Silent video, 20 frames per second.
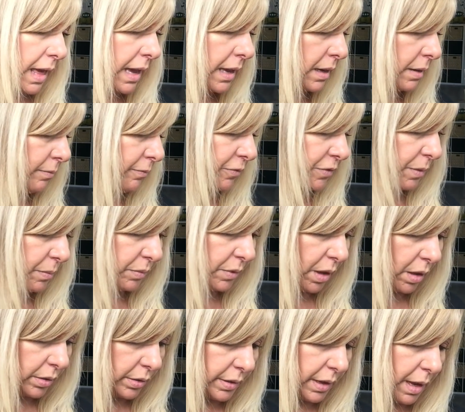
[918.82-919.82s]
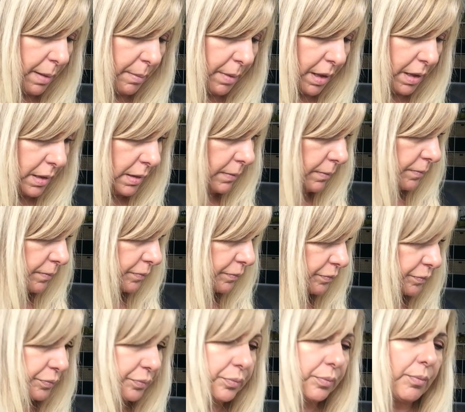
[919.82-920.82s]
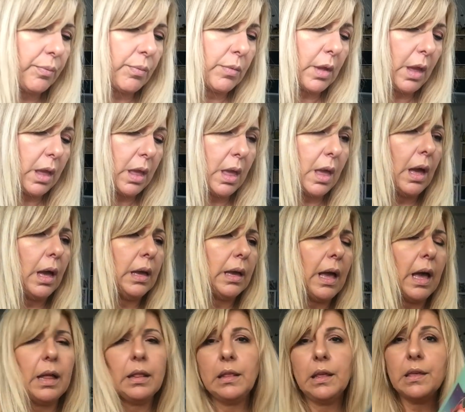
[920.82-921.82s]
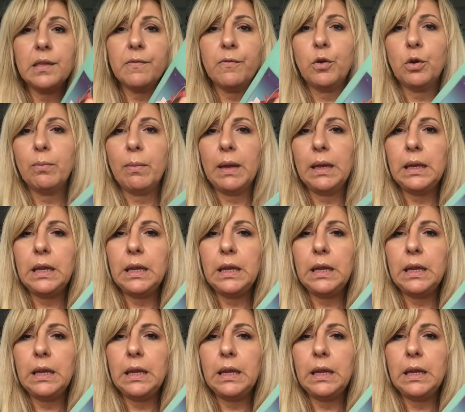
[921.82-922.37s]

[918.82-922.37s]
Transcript: item from Dollarama, I got this for my